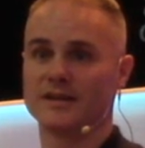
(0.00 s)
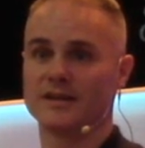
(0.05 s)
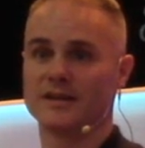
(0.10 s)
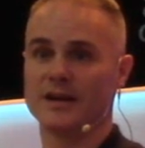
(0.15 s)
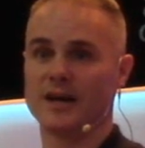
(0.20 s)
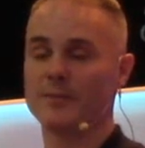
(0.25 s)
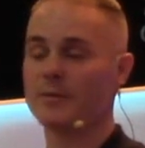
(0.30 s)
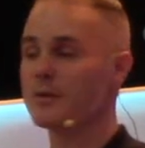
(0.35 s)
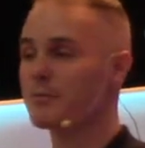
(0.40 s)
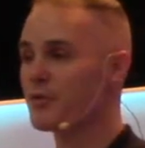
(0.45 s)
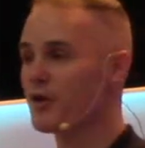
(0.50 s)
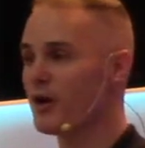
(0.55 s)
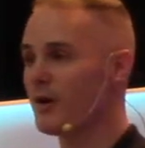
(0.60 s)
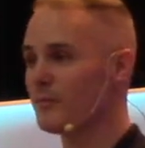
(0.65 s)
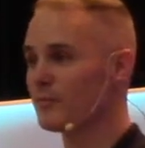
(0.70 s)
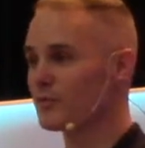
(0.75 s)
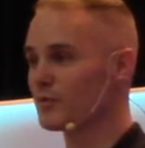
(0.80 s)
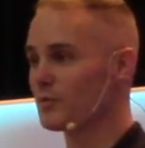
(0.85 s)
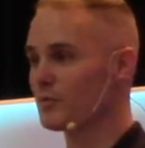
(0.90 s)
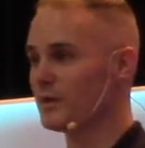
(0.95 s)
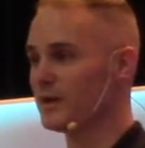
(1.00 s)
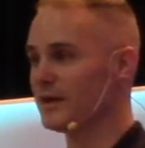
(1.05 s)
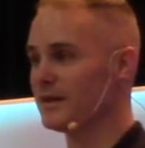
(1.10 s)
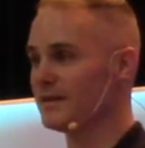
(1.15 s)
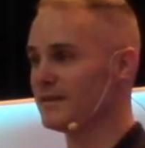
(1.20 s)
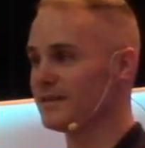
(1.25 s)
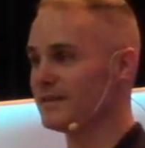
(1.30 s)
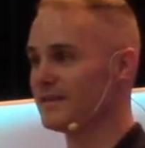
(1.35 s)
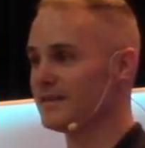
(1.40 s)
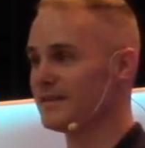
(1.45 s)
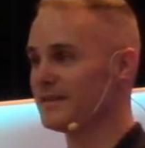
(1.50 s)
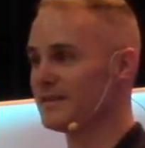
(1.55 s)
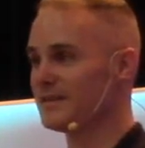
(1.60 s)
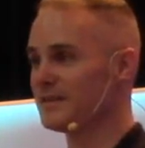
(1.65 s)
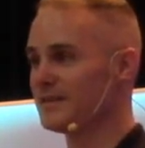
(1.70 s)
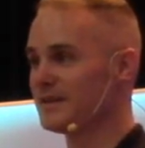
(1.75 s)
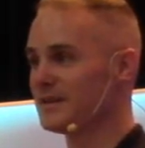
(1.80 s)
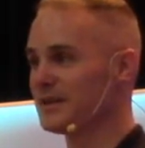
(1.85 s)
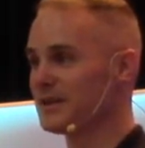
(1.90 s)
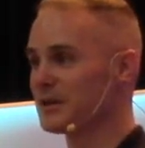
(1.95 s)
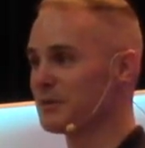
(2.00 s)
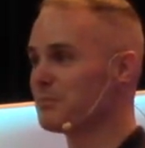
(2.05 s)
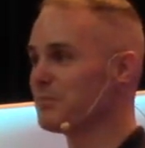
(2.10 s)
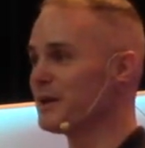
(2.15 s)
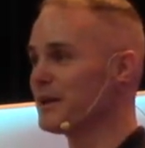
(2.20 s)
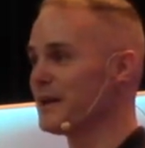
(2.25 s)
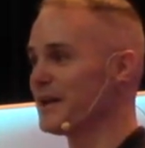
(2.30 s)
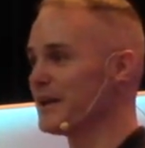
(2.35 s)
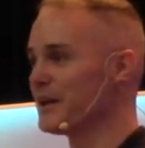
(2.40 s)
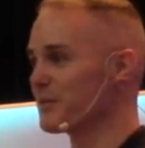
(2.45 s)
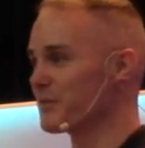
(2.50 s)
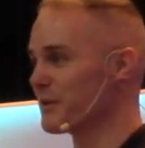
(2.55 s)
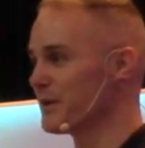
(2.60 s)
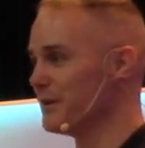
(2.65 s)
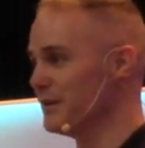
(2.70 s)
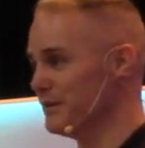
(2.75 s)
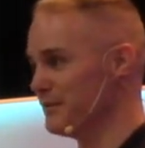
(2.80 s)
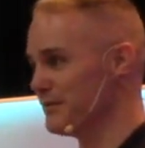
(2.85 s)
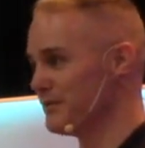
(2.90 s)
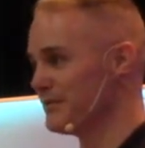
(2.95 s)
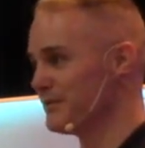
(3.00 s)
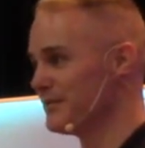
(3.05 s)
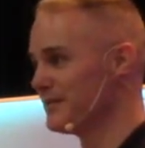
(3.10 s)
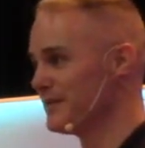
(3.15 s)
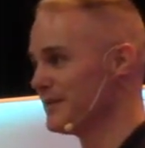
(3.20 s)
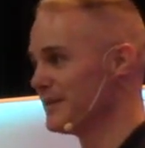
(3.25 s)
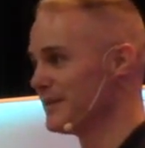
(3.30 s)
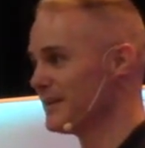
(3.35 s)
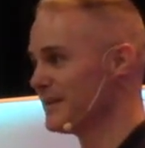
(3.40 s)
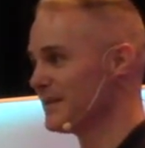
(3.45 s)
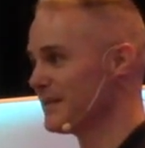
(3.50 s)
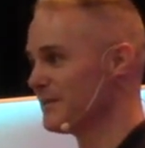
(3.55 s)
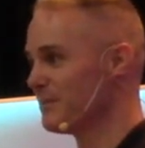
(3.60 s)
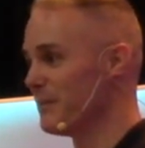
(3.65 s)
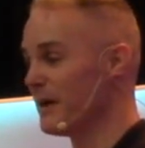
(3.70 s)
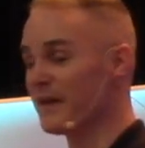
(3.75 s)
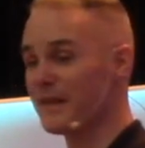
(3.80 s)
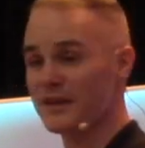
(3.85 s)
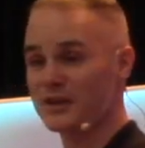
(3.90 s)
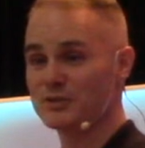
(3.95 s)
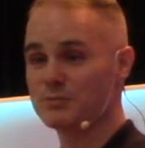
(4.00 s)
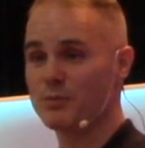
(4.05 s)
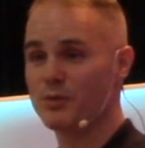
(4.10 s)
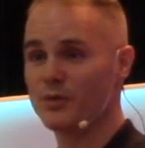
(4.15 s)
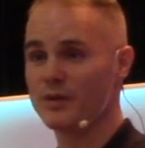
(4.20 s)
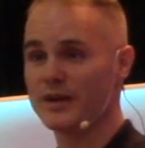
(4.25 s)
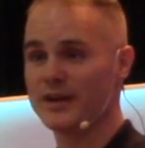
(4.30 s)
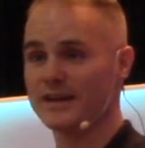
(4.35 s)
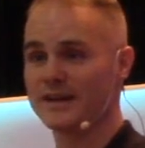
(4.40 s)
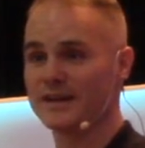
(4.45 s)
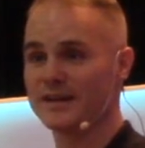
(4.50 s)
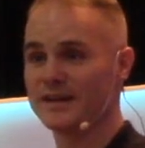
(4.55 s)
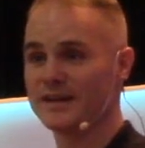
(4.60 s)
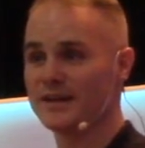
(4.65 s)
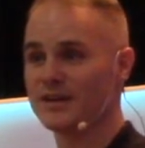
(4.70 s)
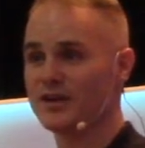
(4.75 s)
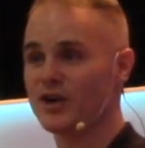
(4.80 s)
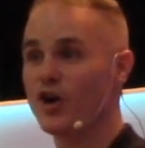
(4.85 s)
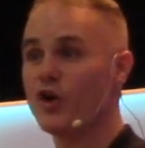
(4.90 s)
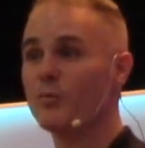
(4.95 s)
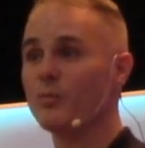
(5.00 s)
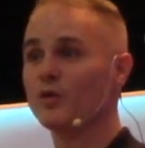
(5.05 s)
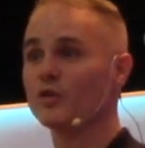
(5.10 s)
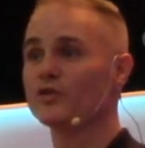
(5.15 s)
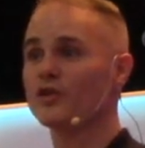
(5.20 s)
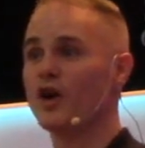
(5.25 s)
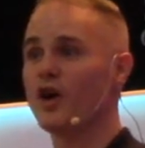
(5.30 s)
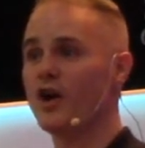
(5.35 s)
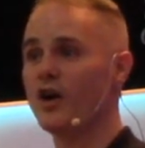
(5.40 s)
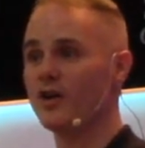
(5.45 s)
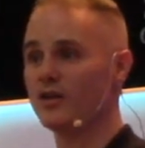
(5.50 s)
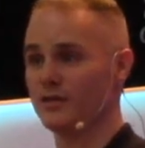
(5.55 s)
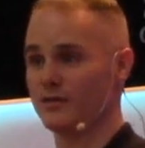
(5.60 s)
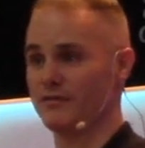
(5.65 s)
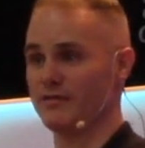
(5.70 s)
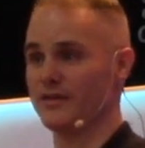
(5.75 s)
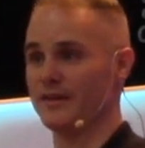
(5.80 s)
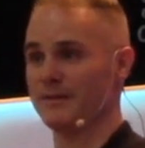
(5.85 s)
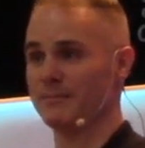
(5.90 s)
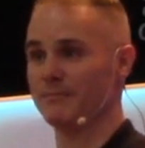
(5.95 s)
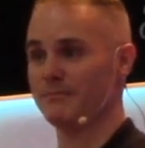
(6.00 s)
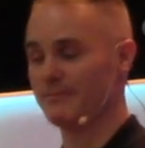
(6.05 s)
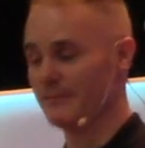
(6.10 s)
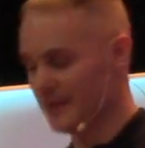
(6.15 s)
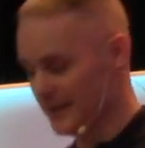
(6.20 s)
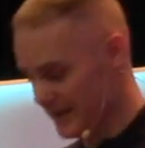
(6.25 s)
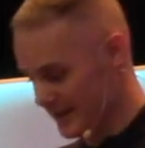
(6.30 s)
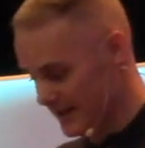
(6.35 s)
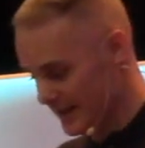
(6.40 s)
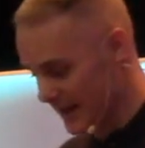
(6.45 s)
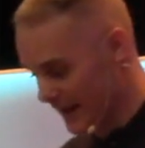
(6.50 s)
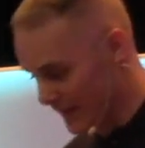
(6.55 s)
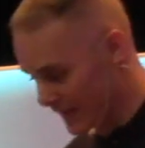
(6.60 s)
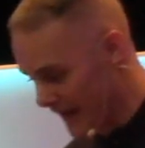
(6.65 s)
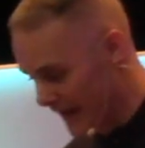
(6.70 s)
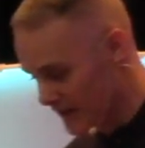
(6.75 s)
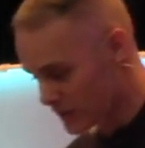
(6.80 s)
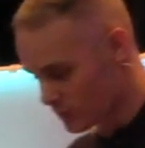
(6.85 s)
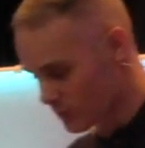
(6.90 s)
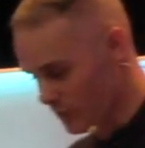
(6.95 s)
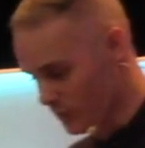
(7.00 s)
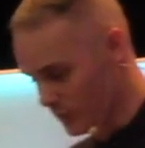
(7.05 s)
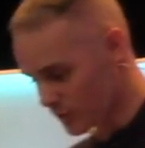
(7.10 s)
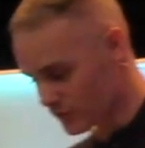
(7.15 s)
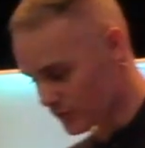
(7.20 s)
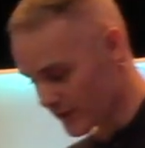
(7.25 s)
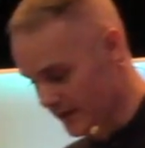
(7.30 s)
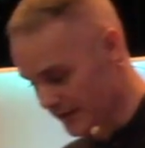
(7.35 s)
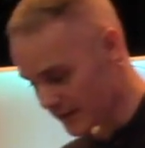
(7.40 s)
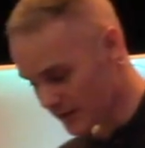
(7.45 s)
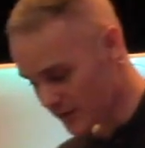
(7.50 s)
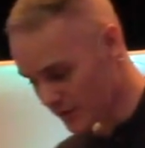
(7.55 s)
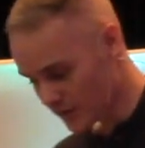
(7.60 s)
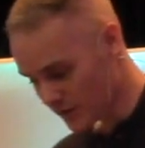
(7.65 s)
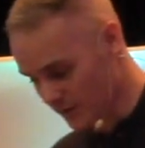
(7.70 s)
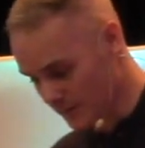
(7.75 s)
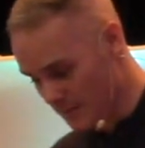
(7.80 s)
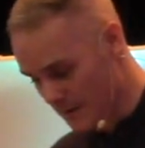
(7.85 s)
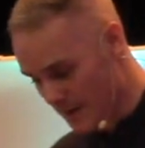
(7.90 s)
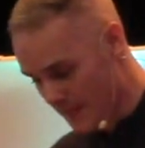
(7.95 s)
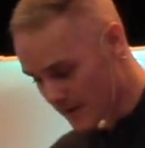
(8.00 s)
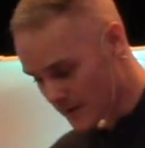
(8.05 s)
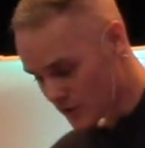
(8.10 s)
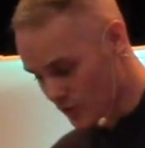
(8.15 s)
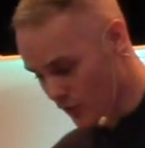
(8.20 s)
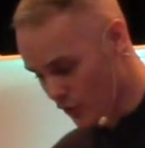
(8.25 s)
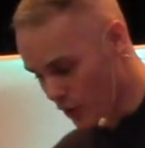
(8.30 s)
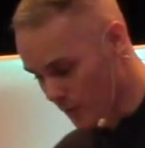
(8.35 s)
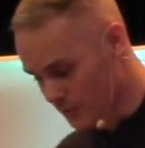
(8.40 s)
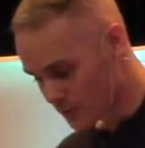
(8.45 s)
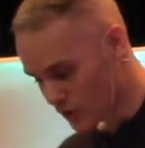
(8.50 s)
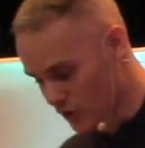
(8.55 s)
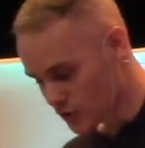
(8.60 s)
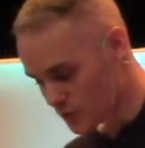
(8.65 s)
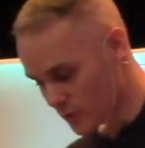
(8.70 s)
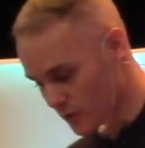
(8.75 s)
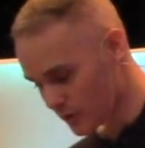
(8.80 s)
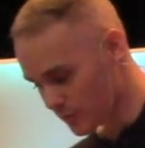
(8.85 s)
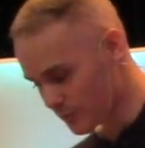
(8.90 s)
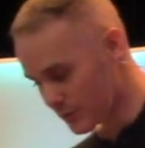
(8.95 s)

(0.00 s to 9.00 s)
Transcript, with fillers: How many problems would we completely get rid of? By this point, almost all of them. And that's what we're trying to do. So at Hope Church, we're going to